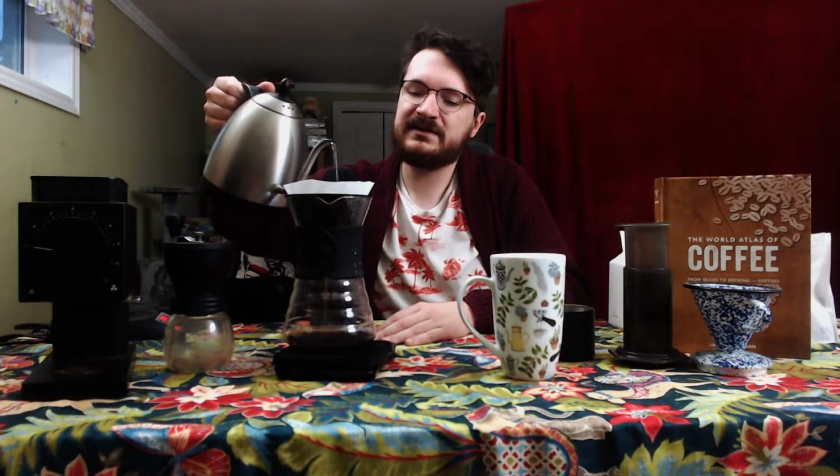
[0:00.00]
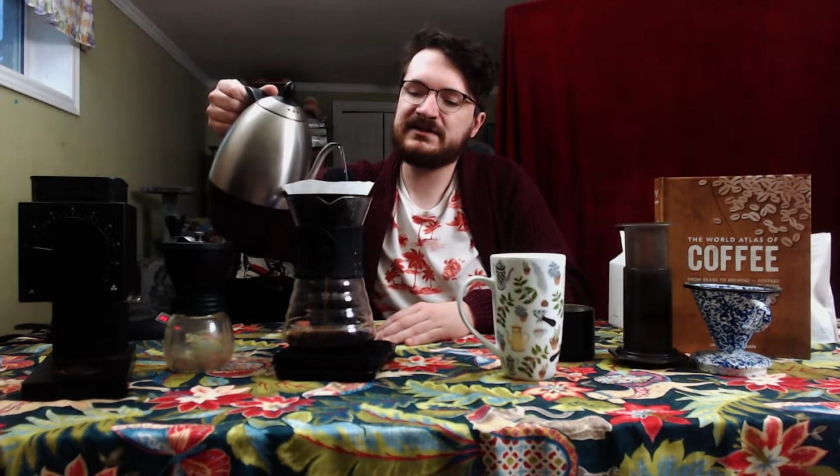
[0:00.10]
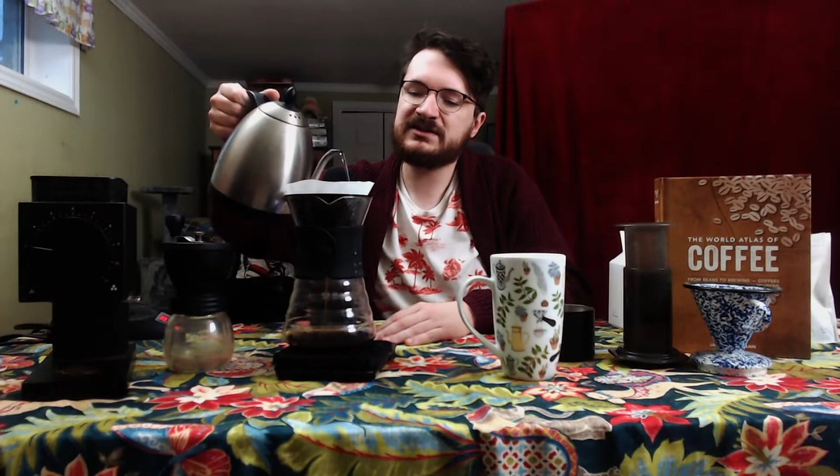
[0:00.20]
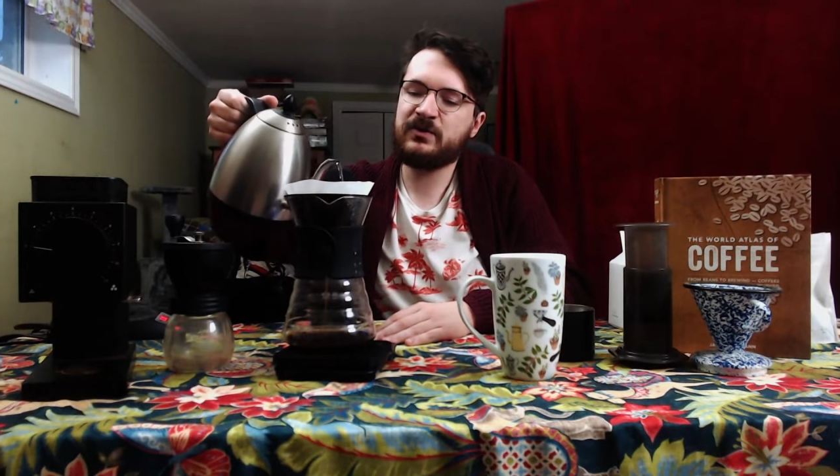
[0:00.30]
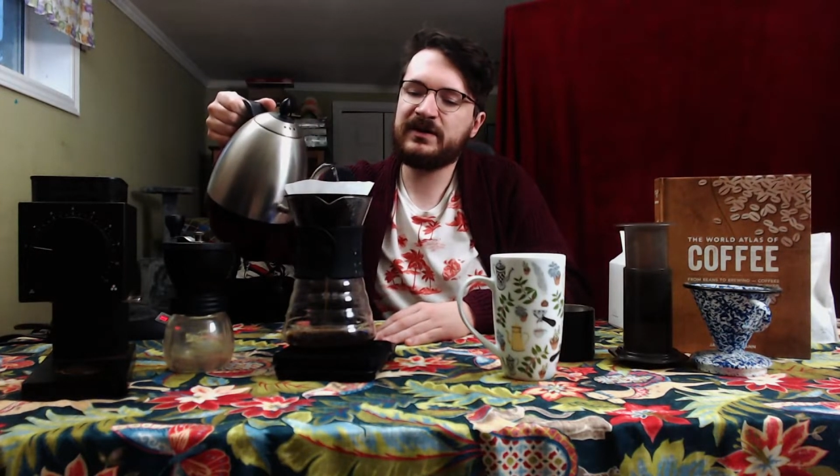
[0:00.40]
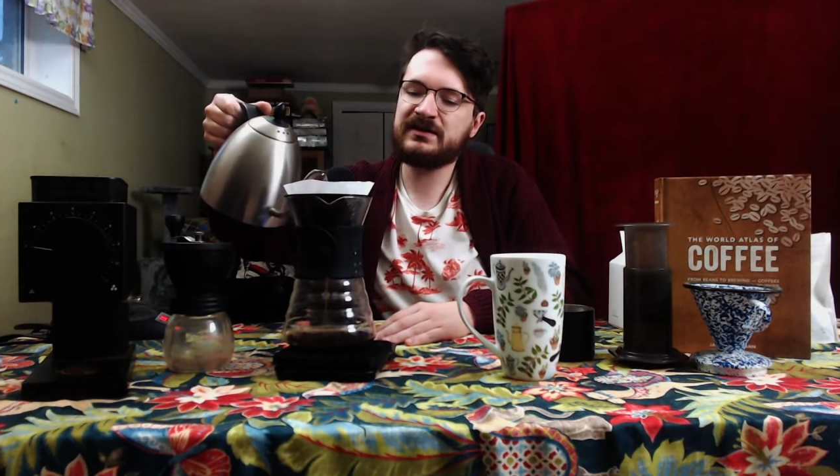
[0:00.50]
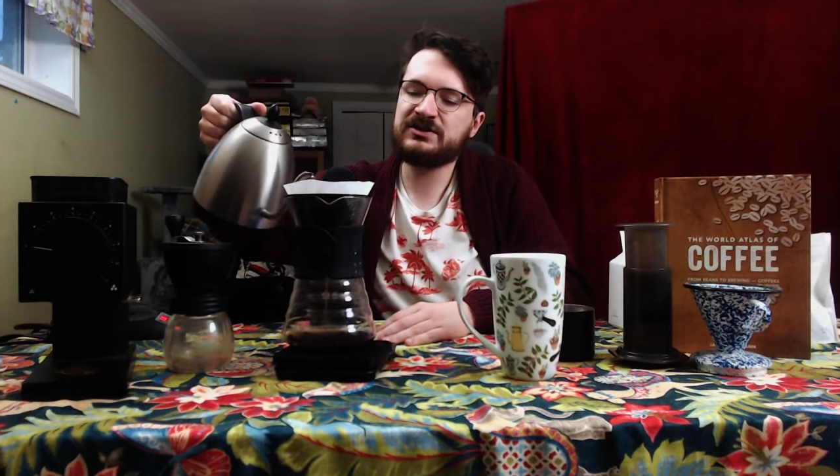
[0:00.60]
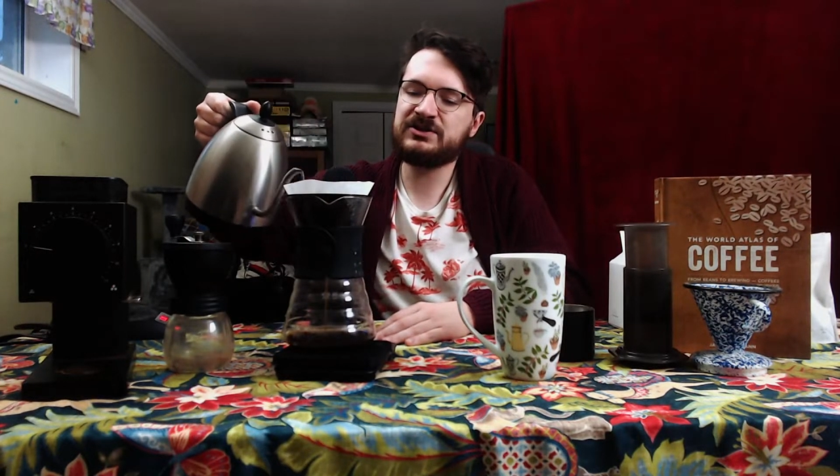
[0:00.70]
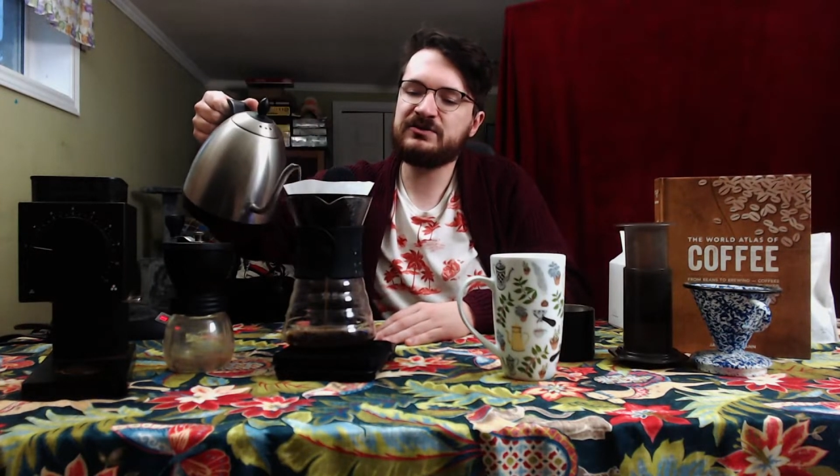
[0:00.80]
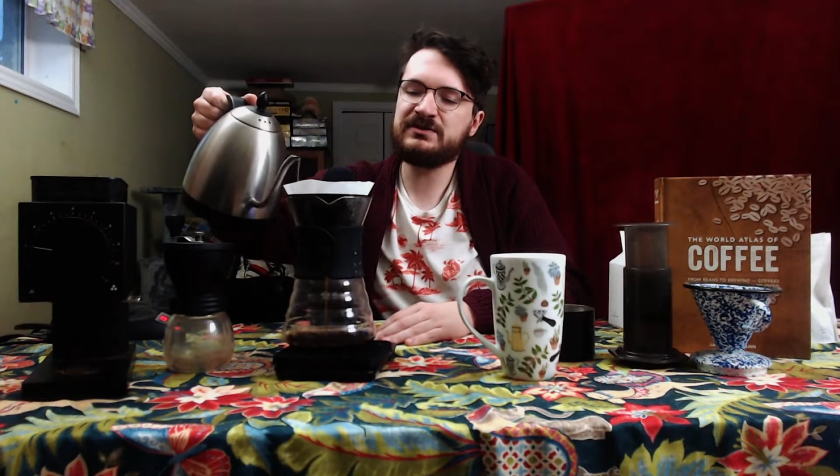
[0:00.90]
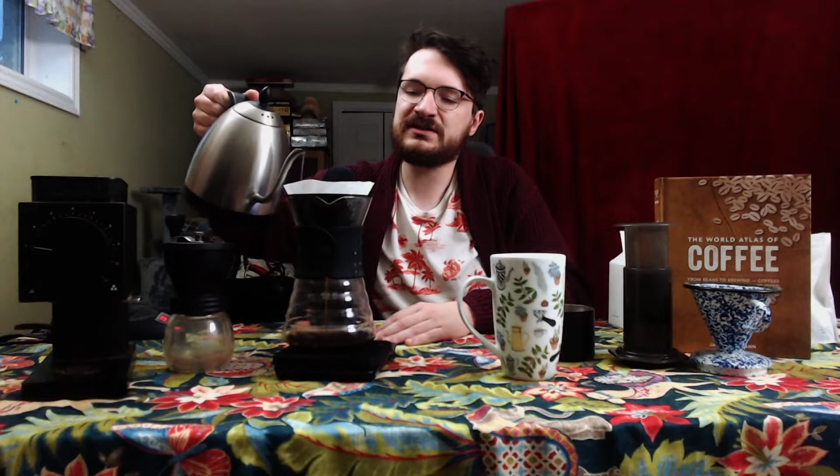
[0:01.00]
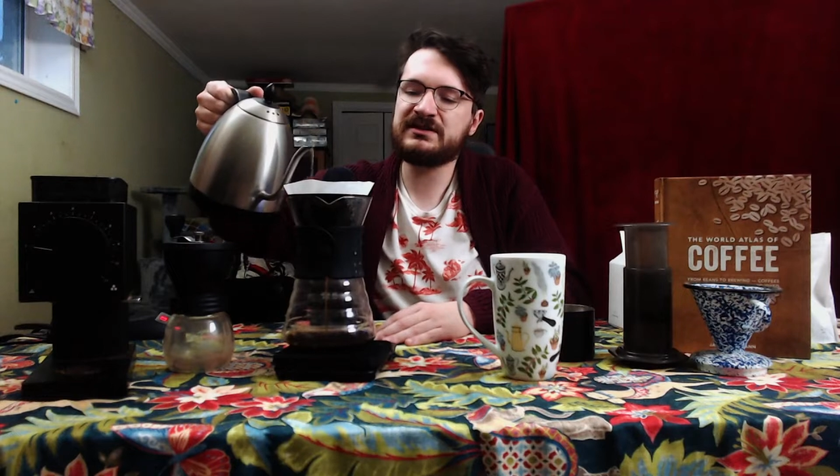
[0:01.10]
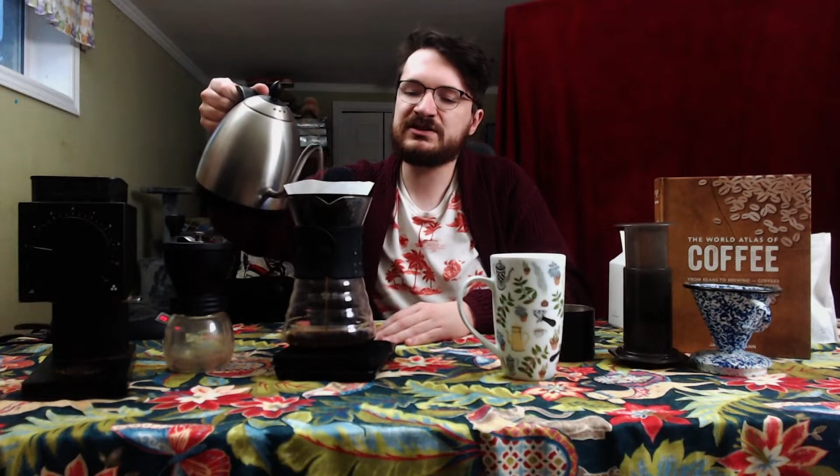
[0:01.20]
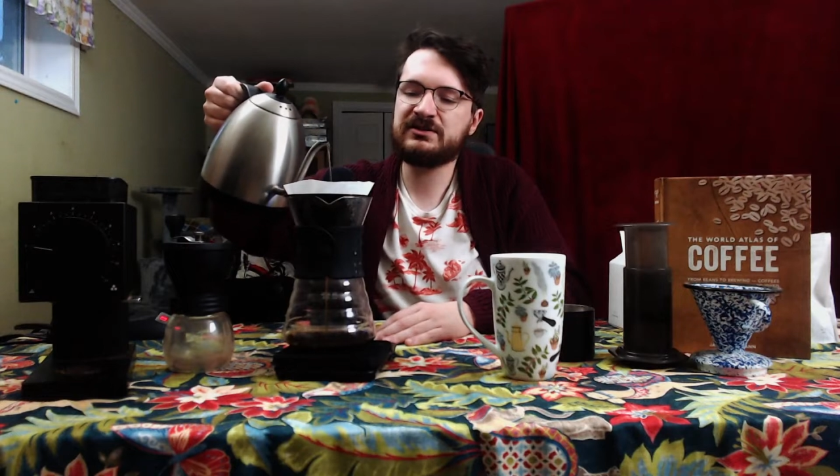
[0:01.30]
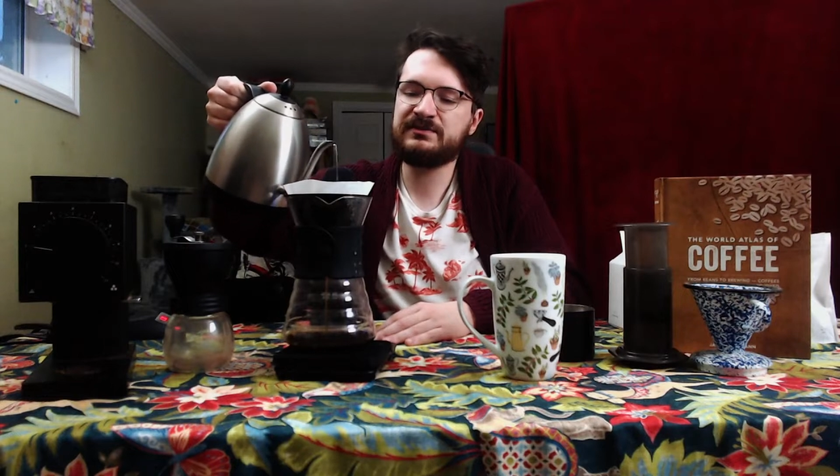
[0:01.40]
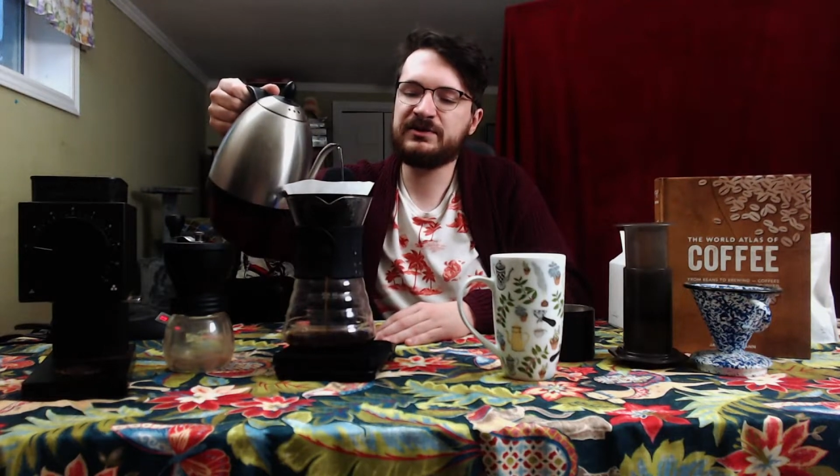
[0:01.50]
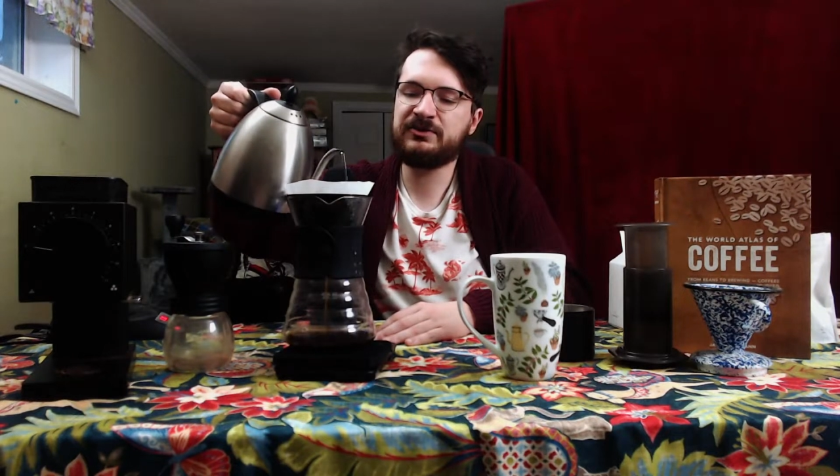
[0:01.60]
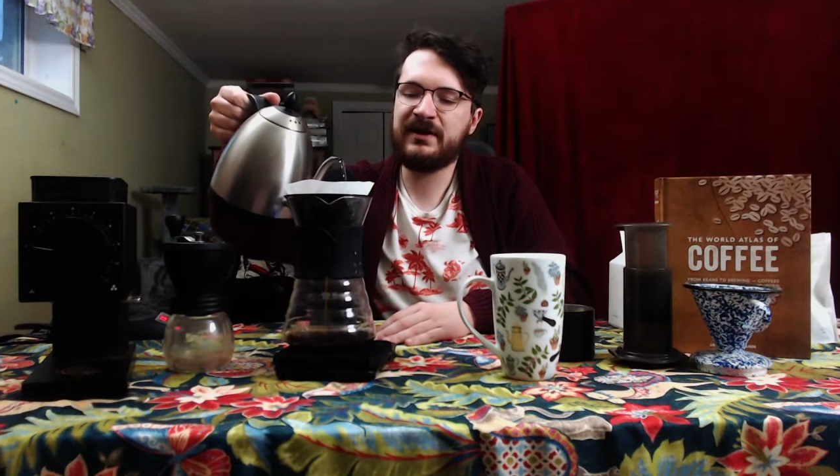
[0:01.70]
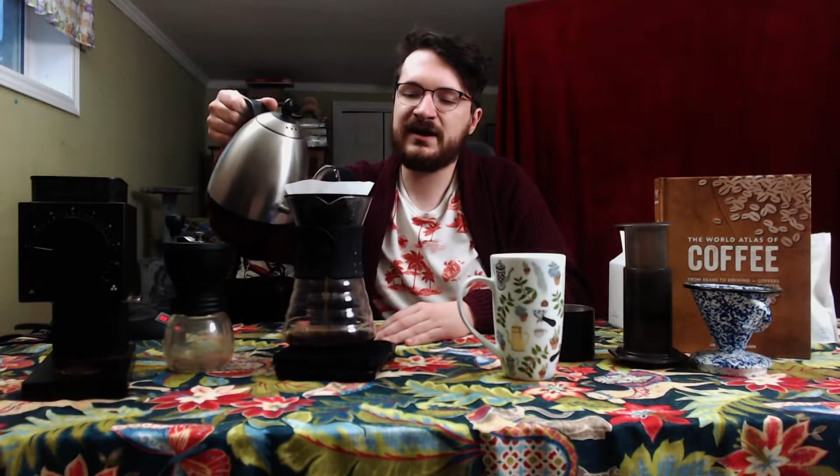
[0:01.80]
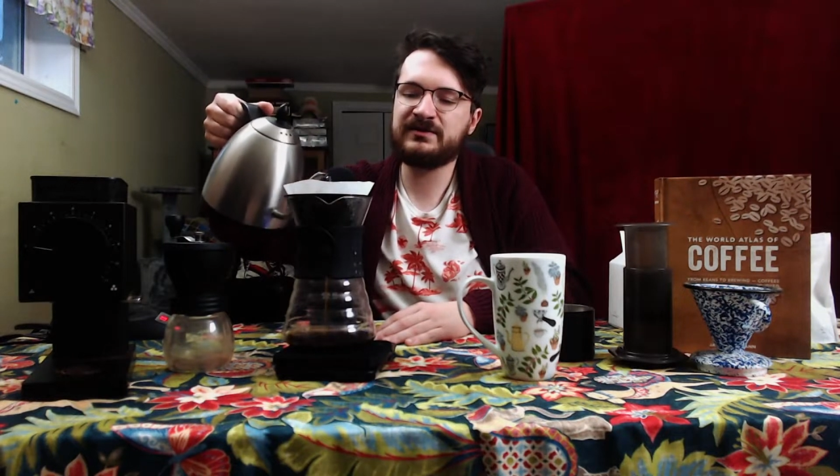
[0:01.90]
is it's going to disturb the
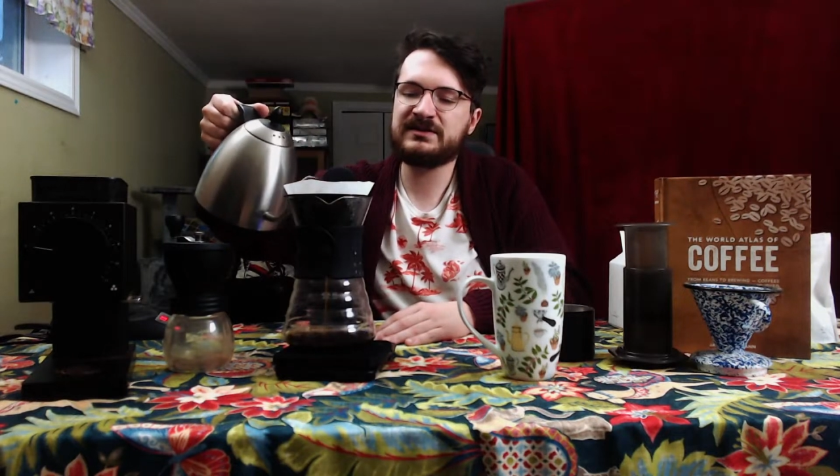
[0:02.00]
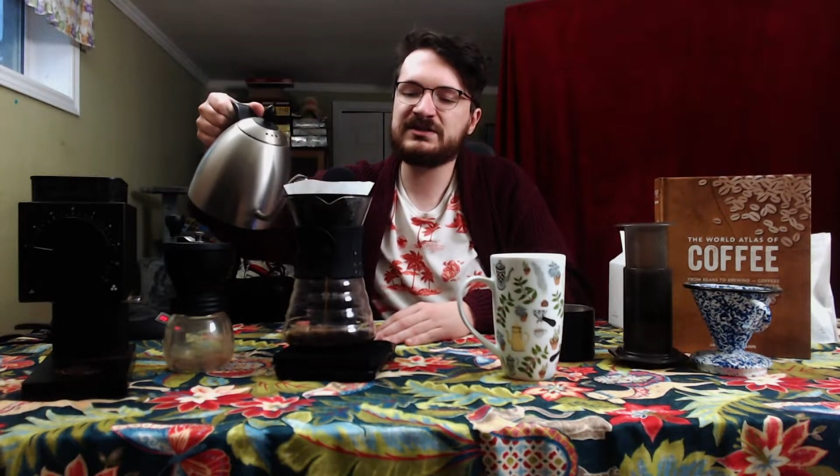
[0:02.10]
grounds